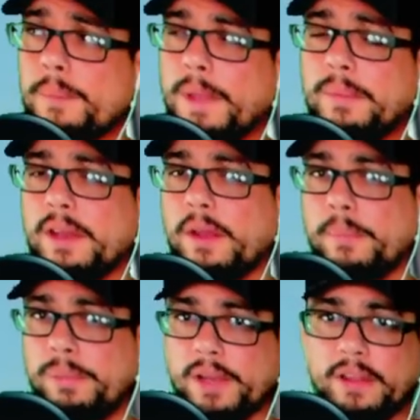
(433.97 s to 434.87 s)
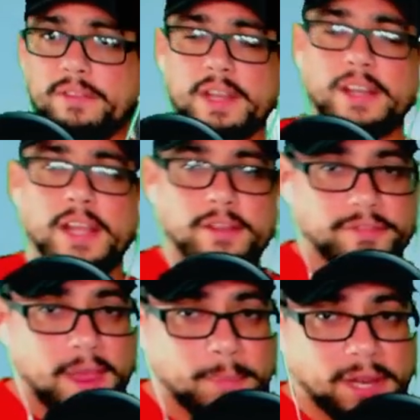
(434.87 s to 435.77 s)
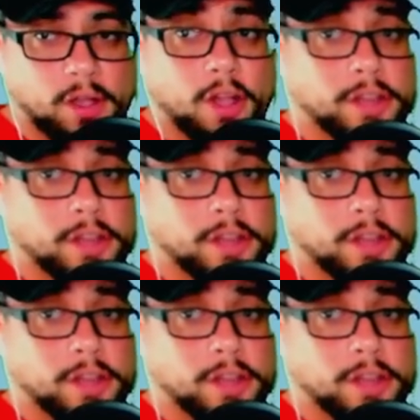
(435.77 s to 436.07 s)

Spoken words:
Maybe the police think that the family are